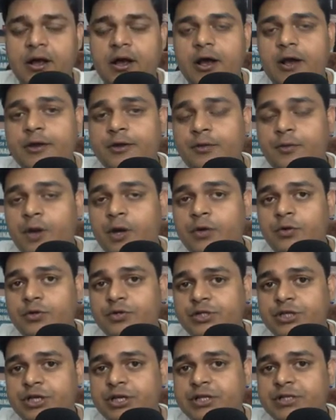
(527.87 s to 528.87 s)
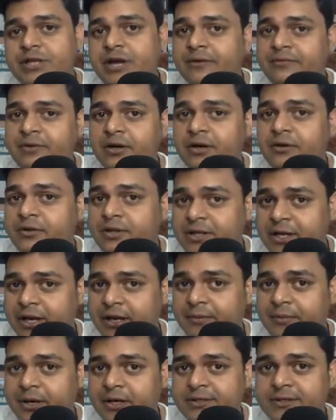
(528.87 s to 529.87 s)
and you want to change after
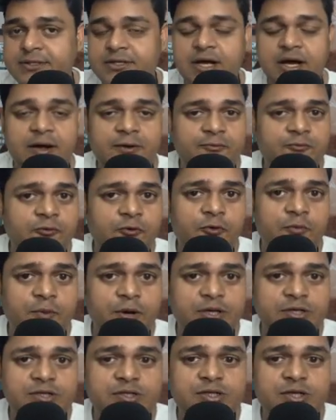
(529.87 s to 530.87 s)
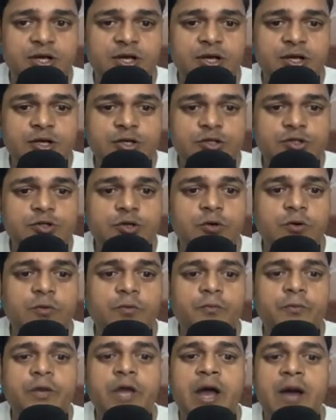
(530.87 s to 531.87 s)
3 months or 4 months, so
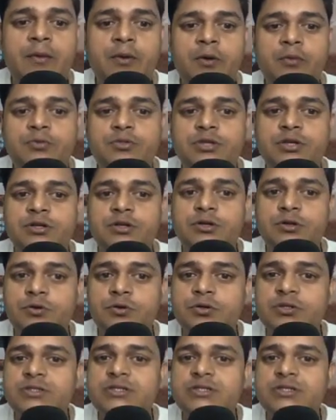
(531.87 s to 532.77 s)
we have option to